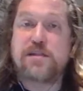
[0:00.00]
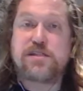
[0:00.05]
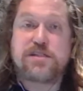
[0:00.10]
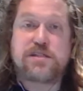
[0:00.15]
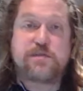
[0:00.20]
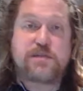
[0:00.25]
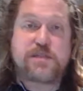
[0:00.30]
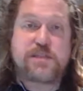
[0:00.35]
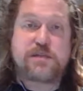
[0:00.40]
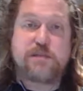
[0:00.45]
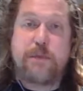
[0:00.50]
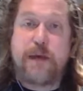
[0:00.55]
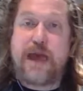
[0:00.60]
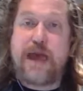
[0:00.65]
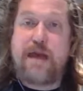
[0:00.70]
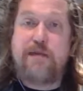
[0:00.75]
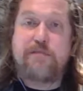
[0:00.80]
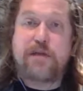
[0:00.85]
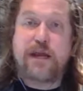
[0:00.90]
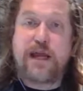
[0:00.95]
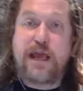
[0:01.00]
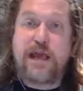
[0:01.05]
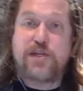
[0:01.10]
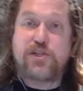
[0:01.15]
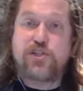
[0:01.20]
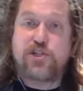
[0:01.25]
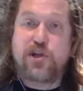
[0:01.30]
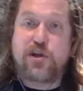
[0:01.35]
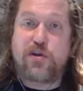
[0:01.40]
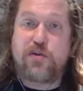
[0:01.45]
and some spare in
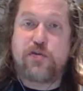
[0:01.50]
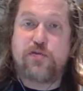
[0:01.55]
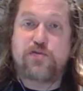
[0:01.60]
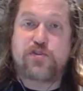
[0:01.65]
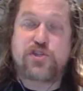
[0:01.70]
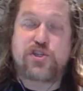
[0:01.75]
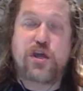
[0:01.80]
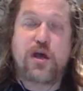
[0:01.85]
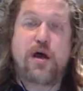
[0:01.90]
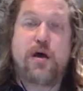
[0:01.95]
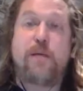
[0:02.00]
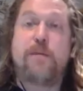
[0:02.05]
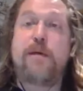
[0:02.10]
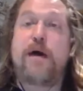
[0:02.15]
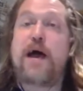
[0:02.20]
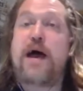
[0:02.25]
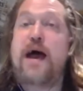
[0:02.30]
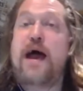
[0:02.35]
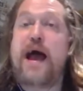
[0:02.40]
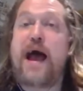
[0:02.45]
case you lose some,